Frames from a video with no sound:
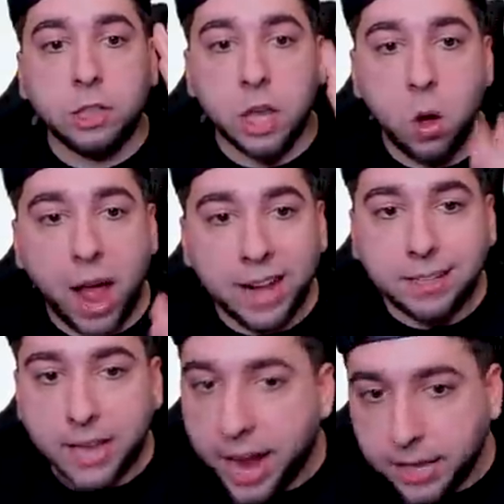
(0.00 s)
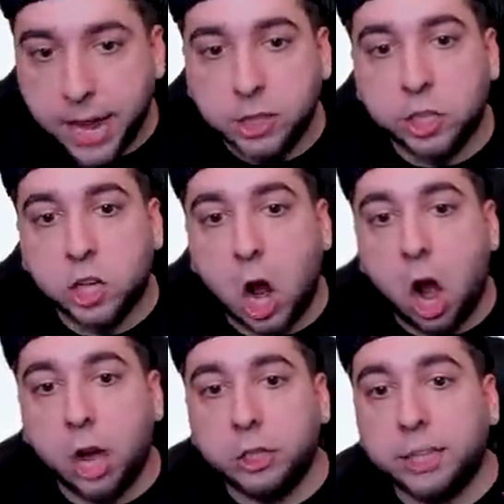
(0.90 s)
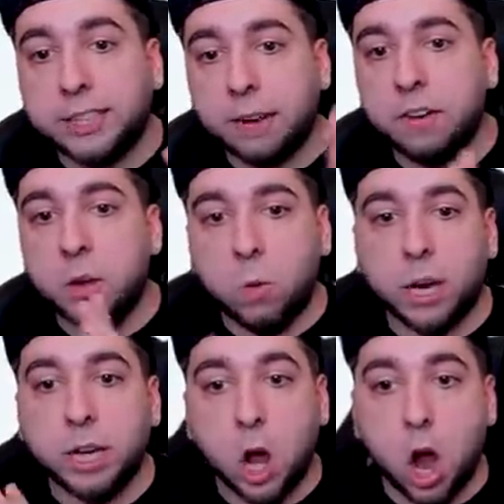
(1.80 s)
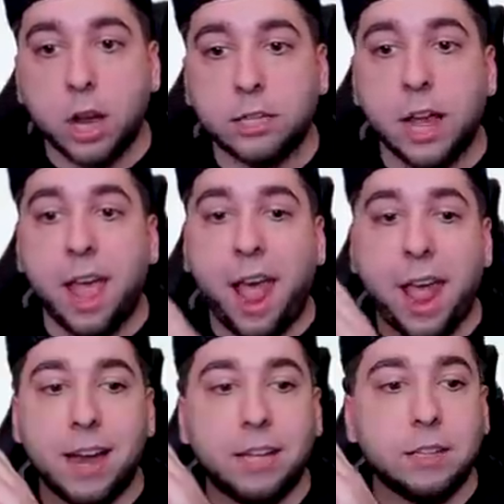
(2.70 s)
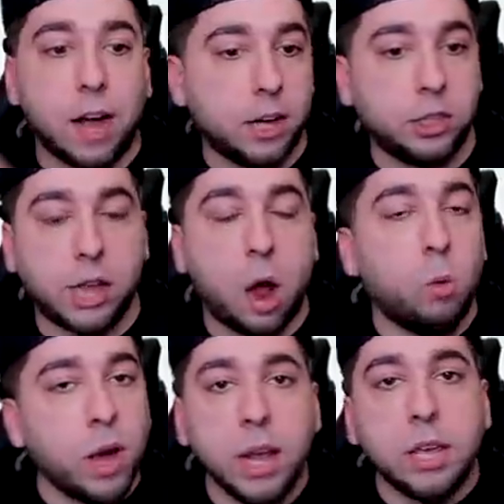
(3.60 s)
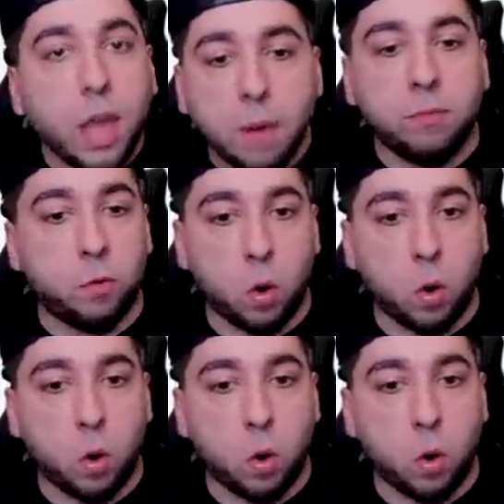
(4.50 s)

T.O. had 10 catches, 171 yards, and a touchdown. What a game for